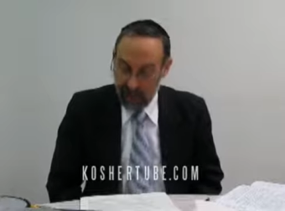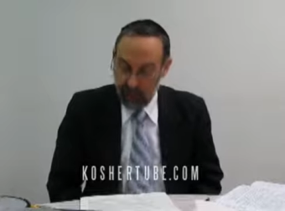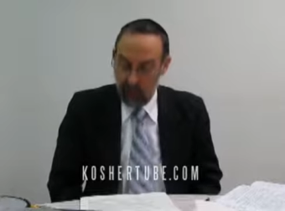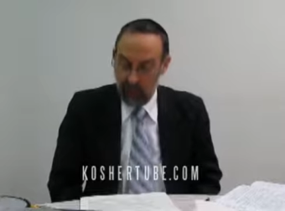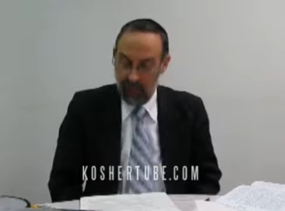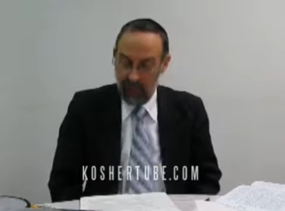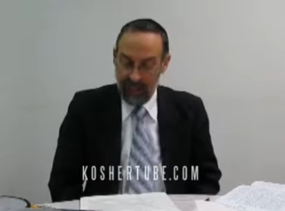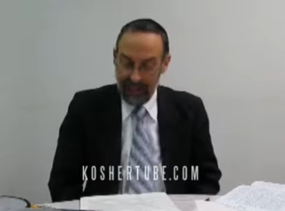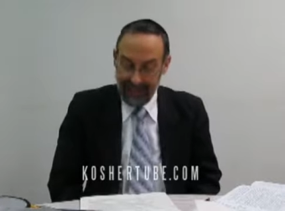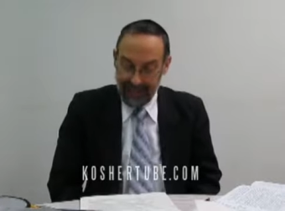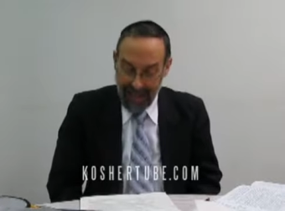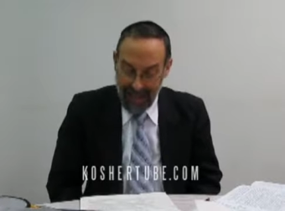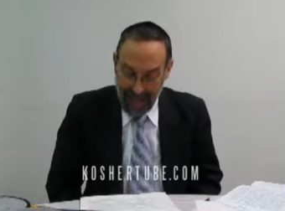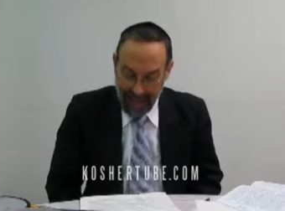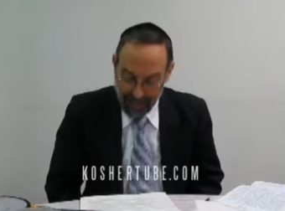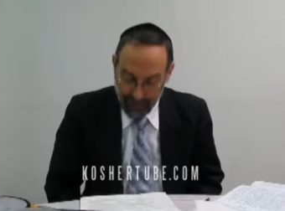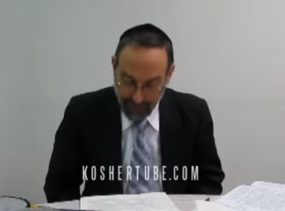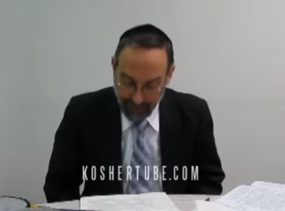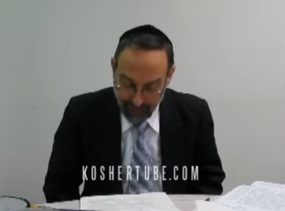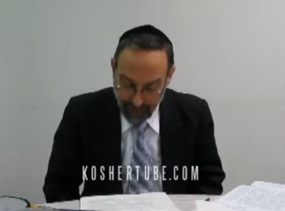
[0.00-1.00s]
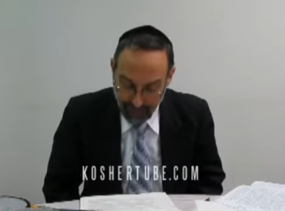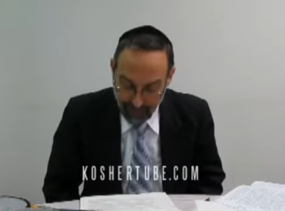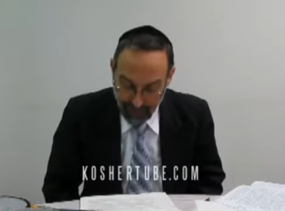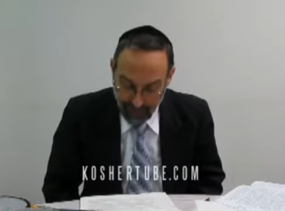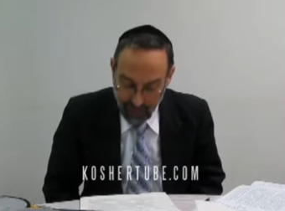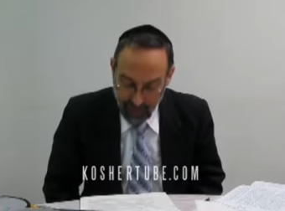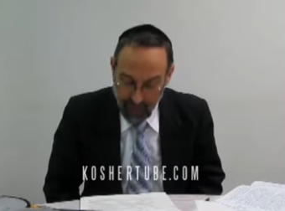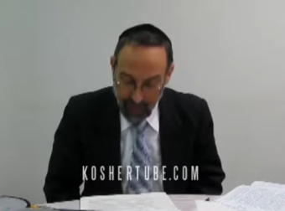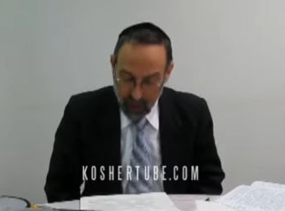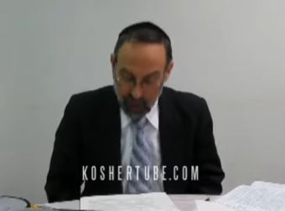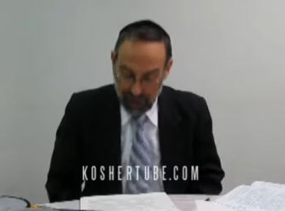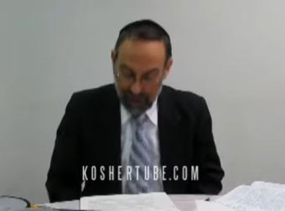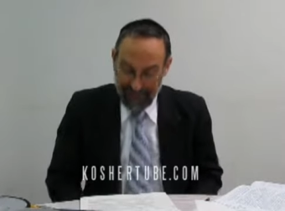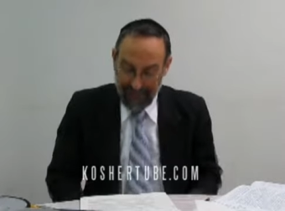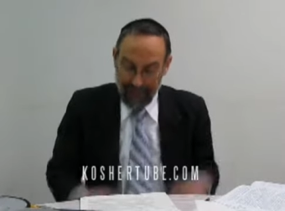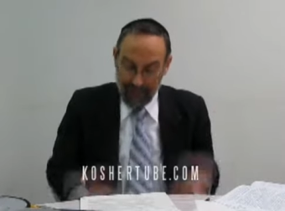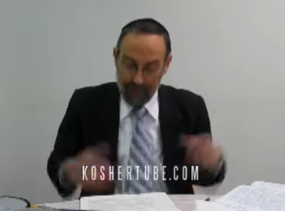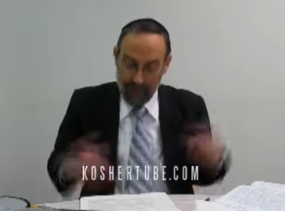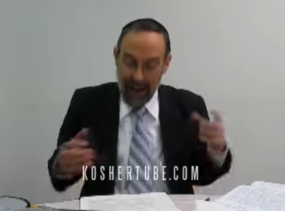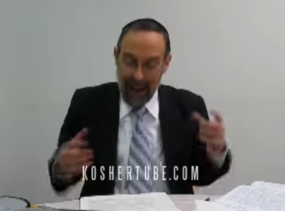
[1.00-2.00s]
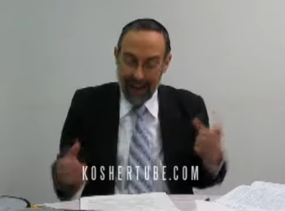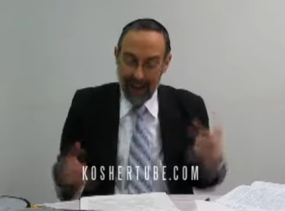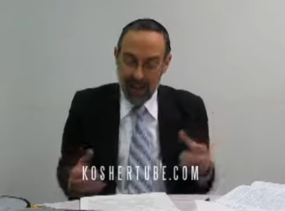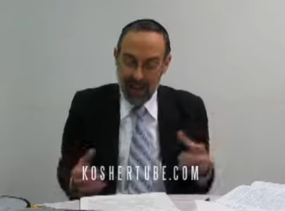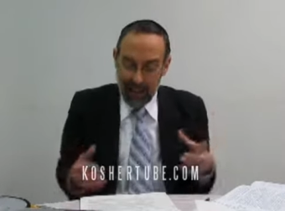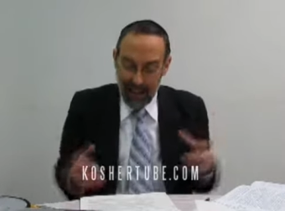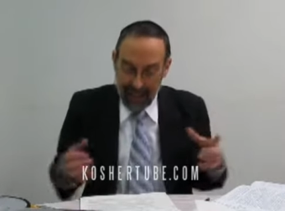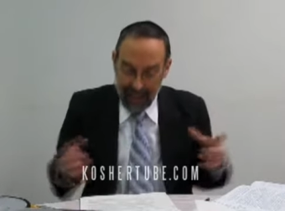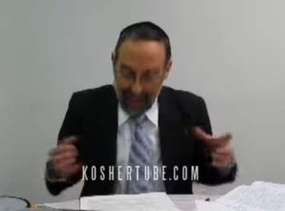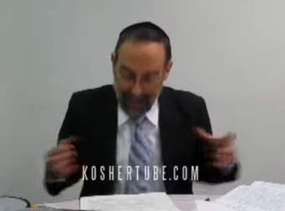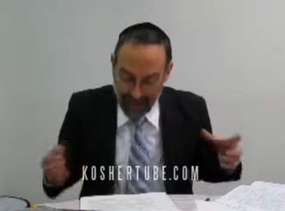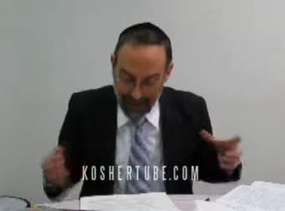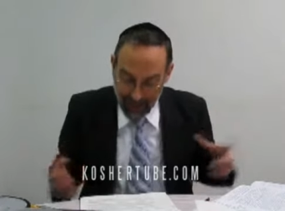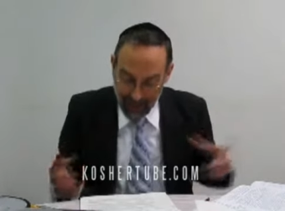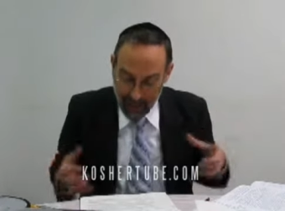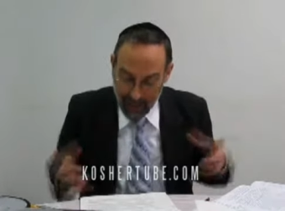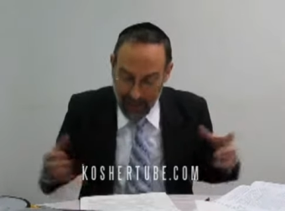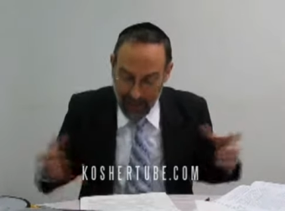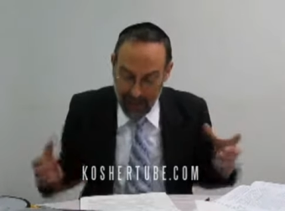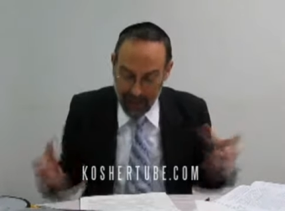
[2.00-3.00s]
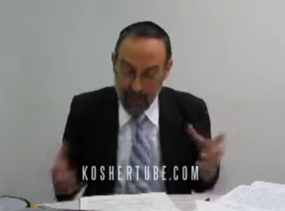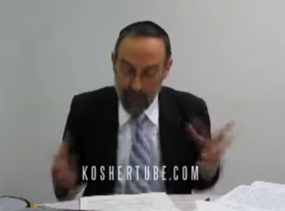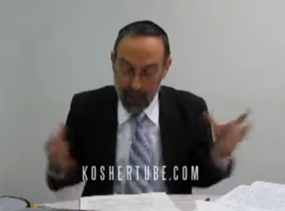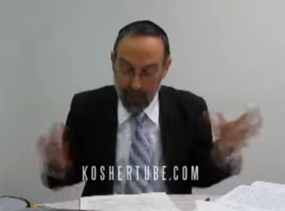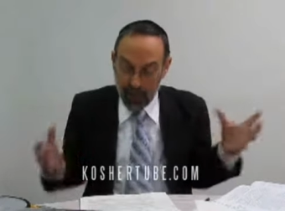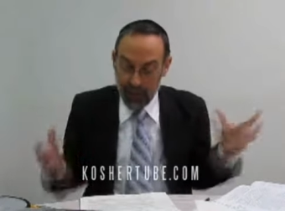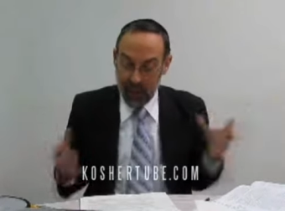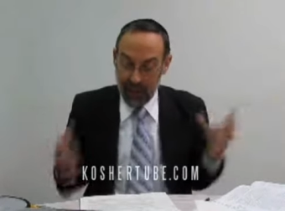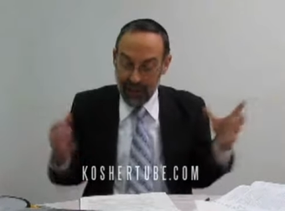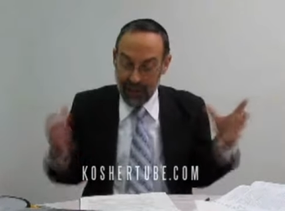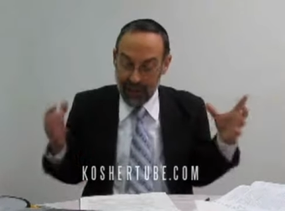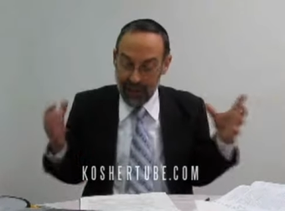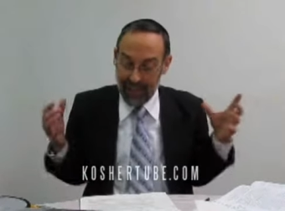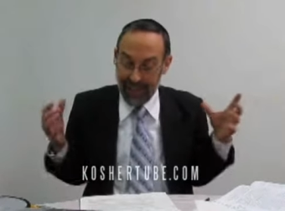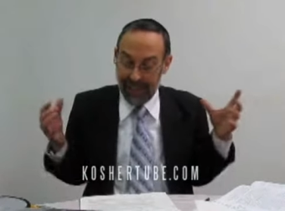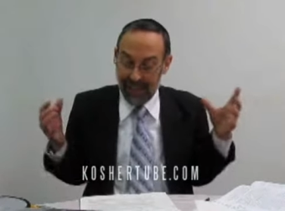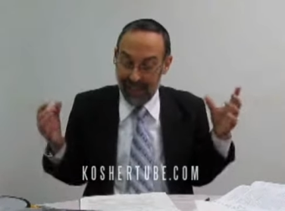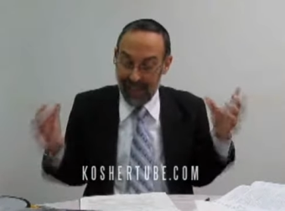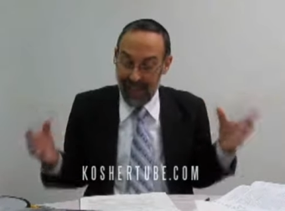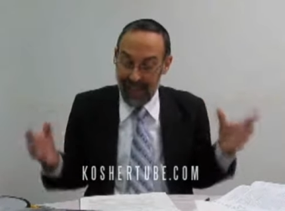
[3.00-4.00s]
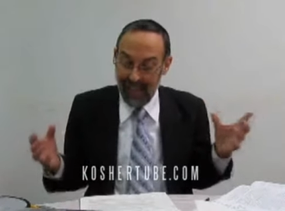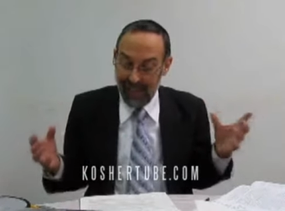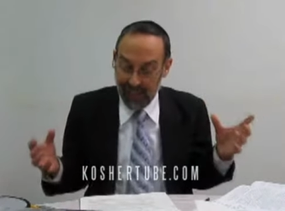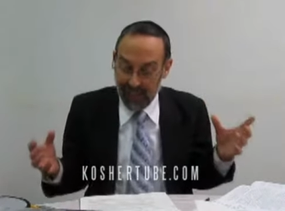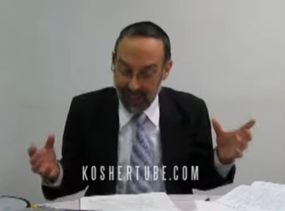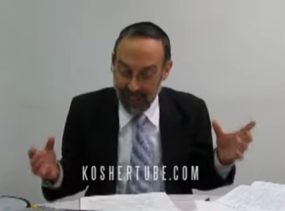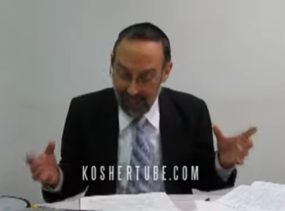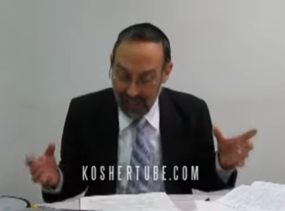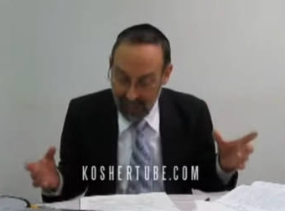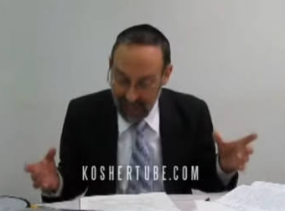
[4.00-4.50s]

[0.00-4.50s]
would like to have it. Because again, Rashi and the Ramban are both trying to make sense